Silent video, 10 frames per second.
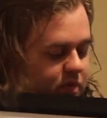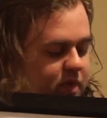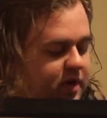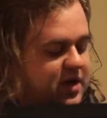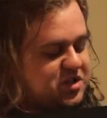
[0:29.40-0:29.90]

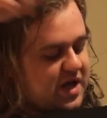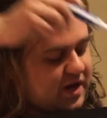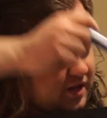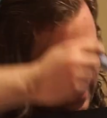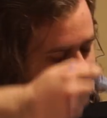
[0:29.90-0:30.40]
The Dutch had
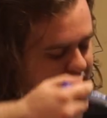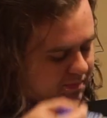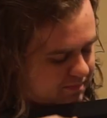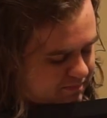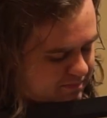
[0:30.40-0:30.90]
a claim,
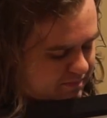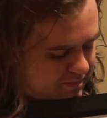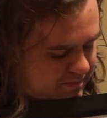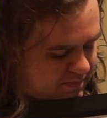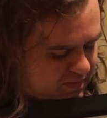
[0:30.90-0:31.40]

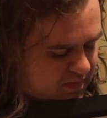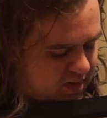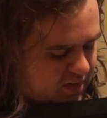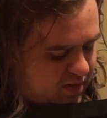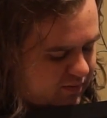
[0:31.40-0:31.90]

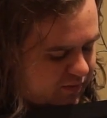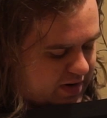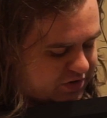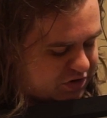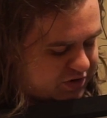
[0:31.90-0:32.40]
the
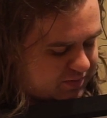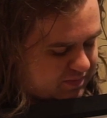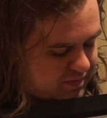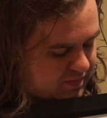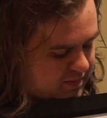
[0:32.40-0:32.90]
French,
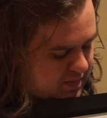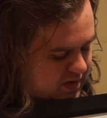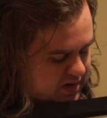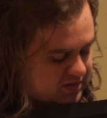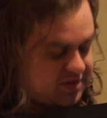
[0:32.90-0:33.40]

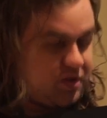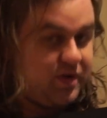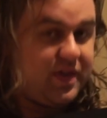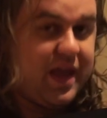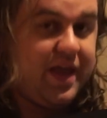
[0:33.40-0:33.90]
and so did the